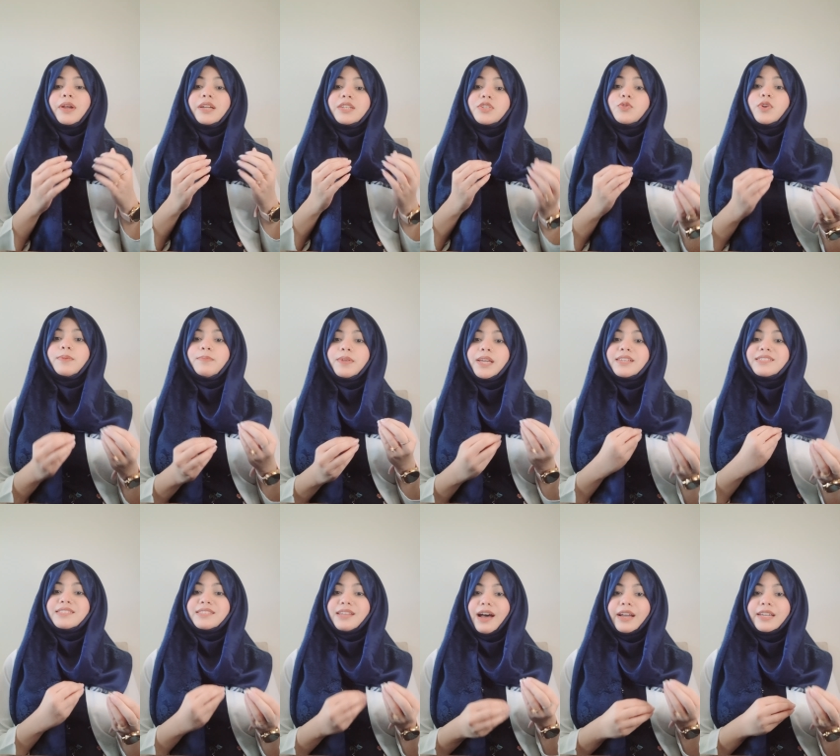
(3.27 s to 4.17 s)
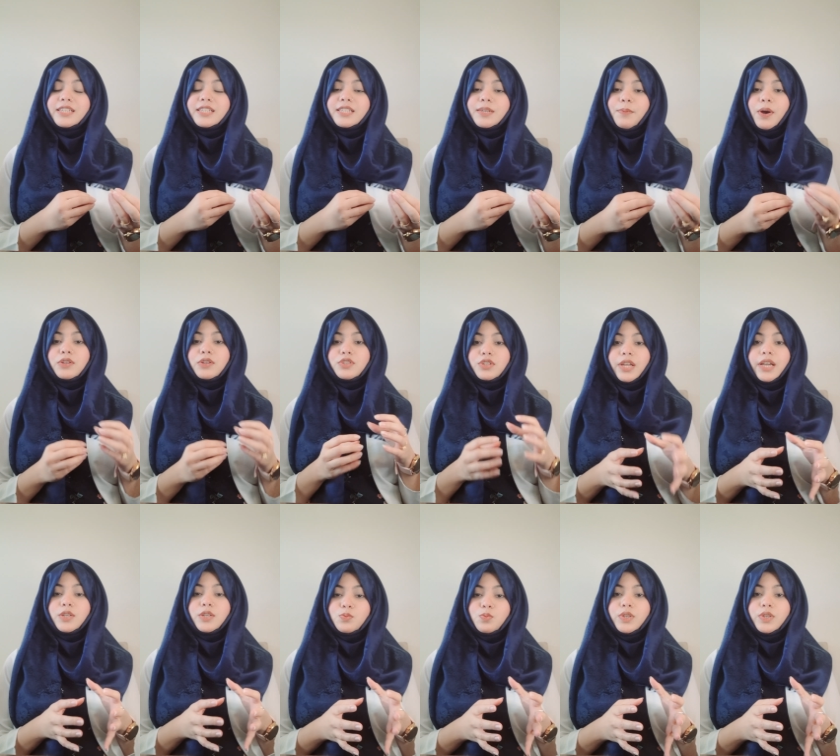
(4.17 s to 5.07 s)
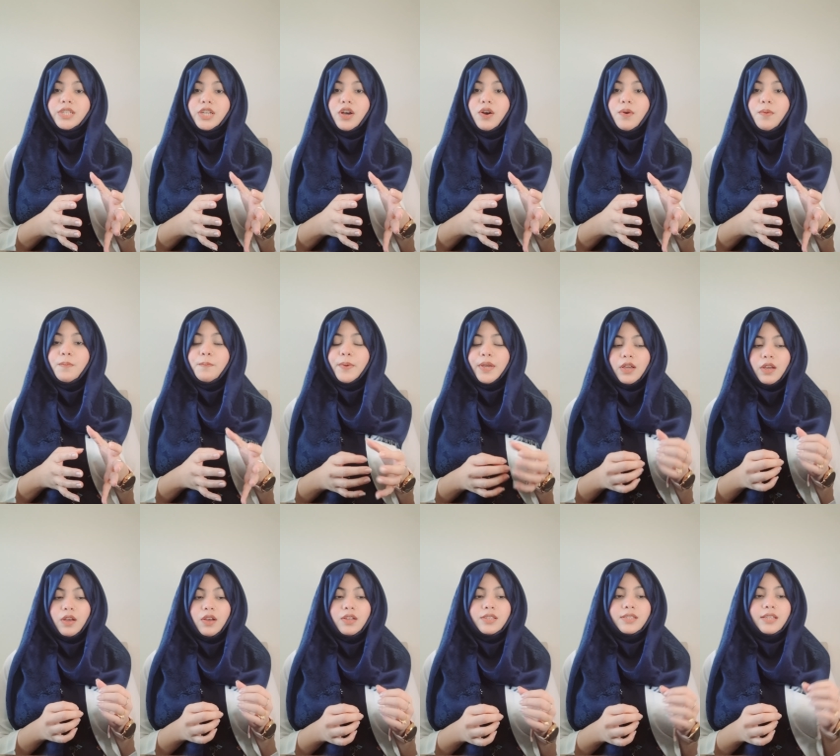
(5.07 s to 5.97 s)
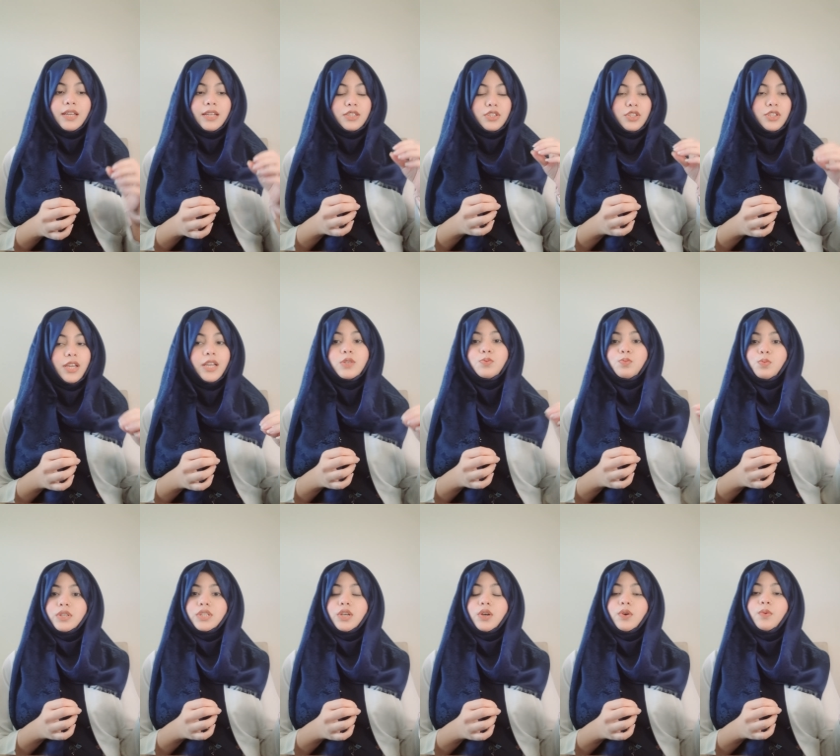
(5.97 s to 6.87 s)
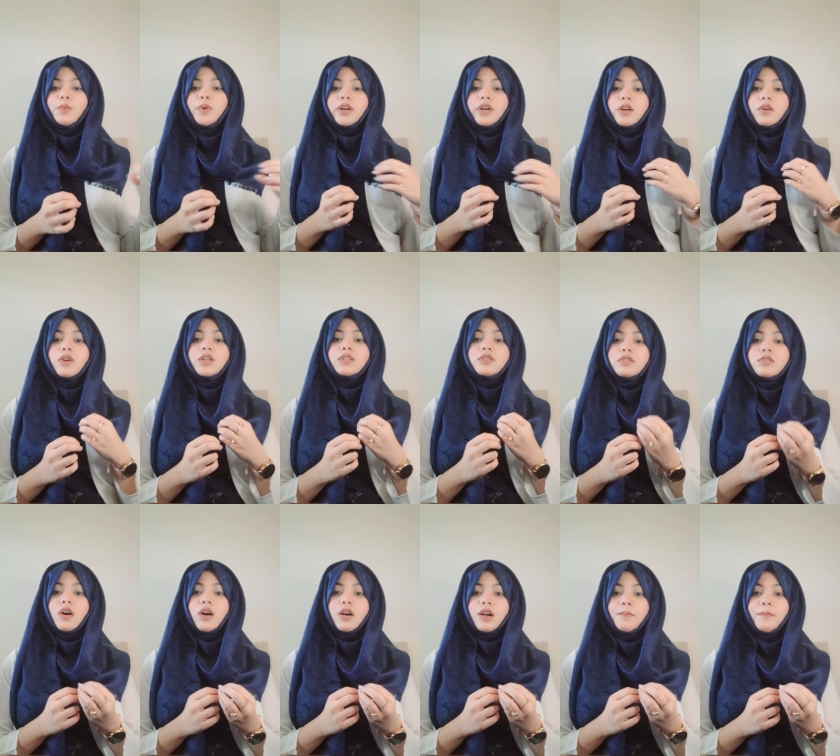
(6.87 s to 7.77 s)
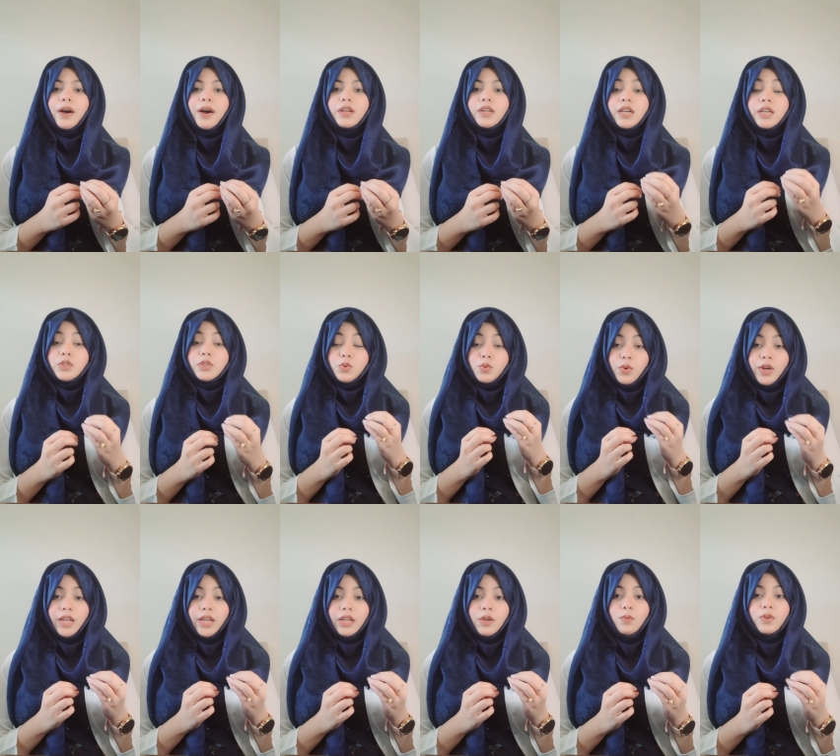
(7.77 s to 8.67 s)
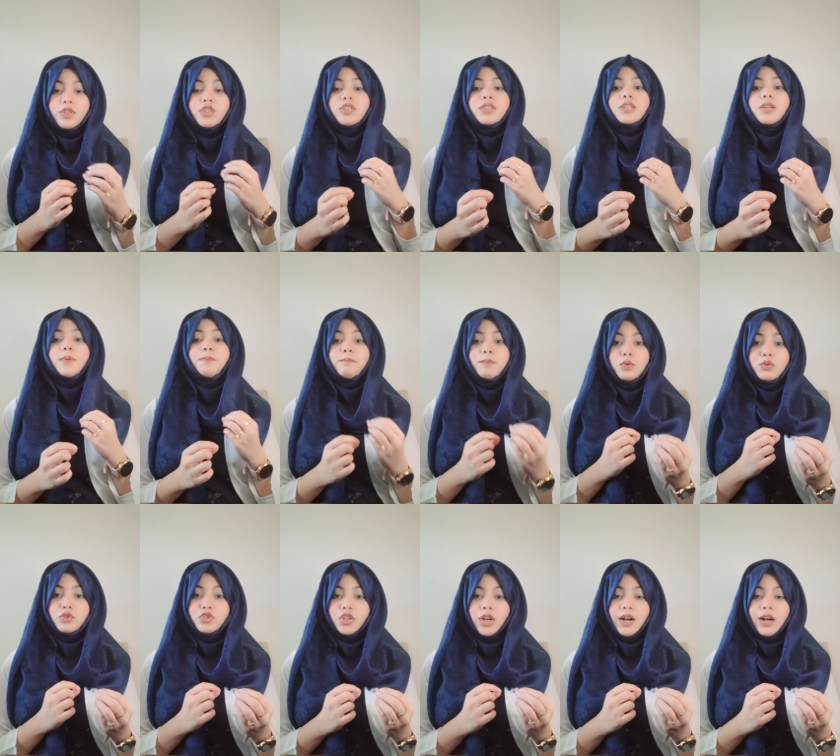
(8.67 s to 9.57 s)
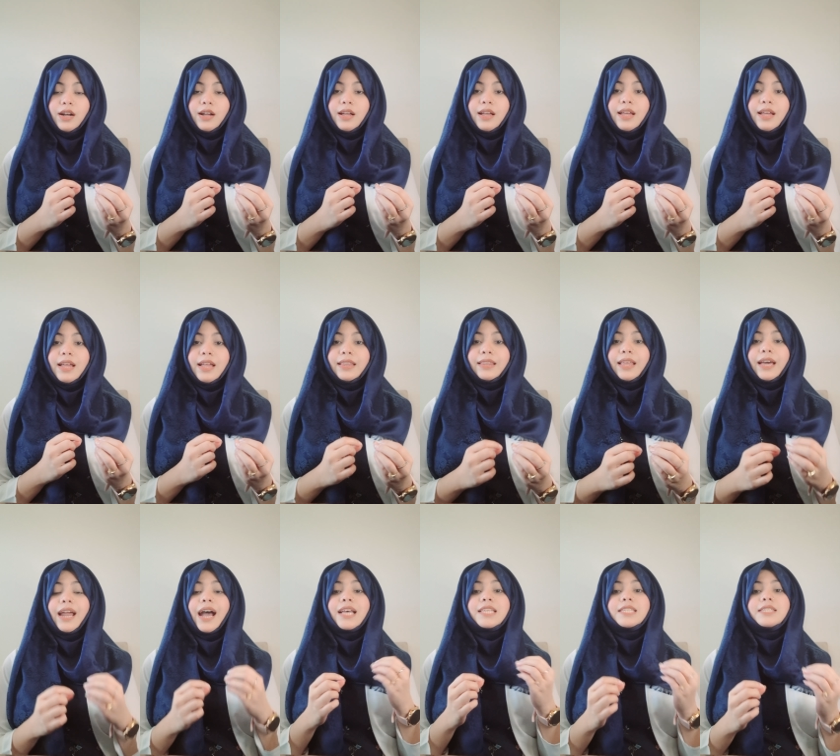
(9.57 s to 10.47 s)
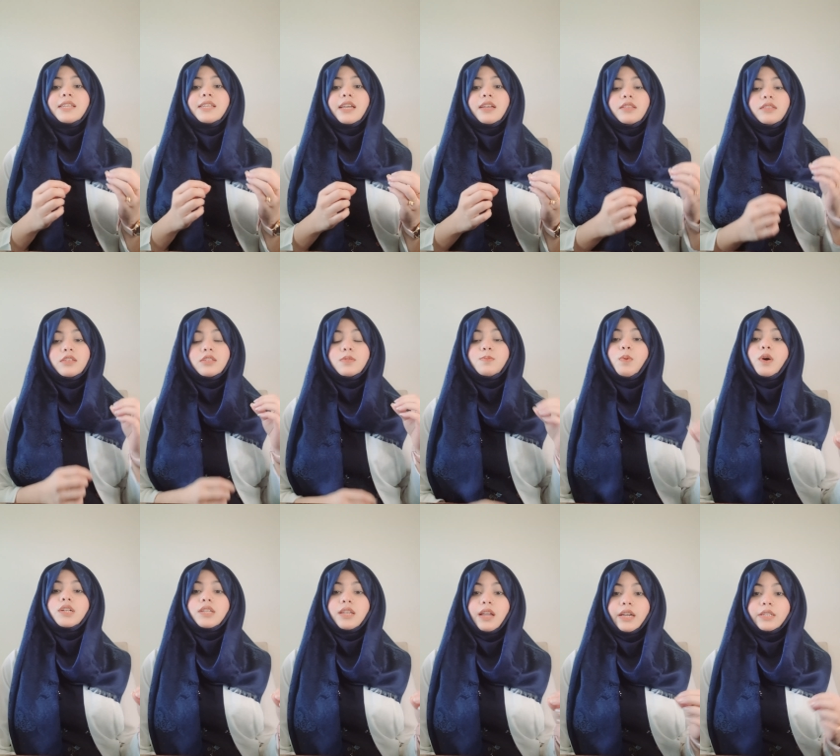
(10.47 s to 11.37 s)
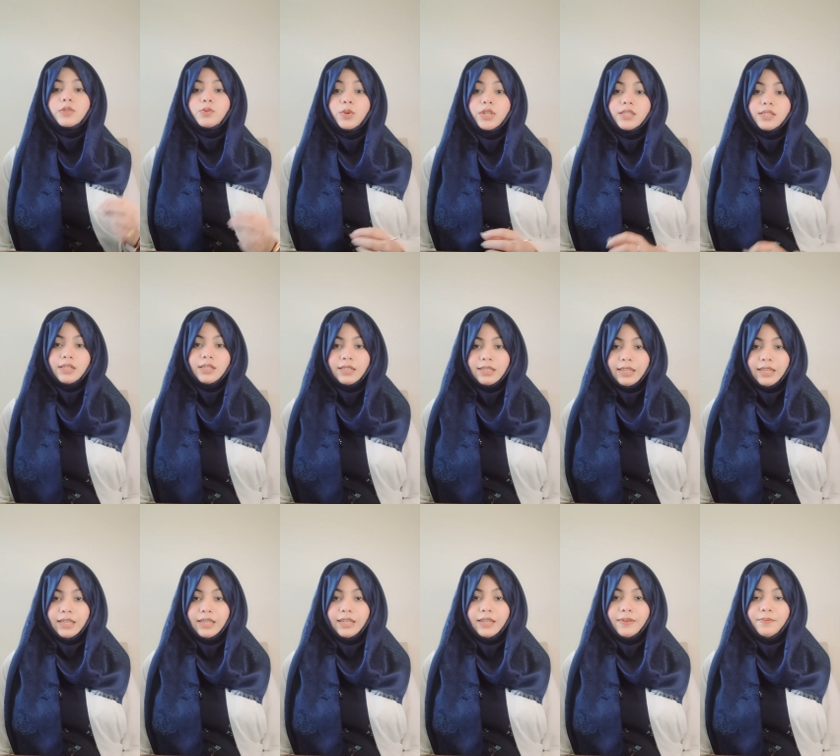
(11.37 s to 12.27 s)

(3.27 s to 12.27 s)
extremely excited about today's video because in today's video we are going to talk about a drink which is kombucha that has taken the spotlight recently.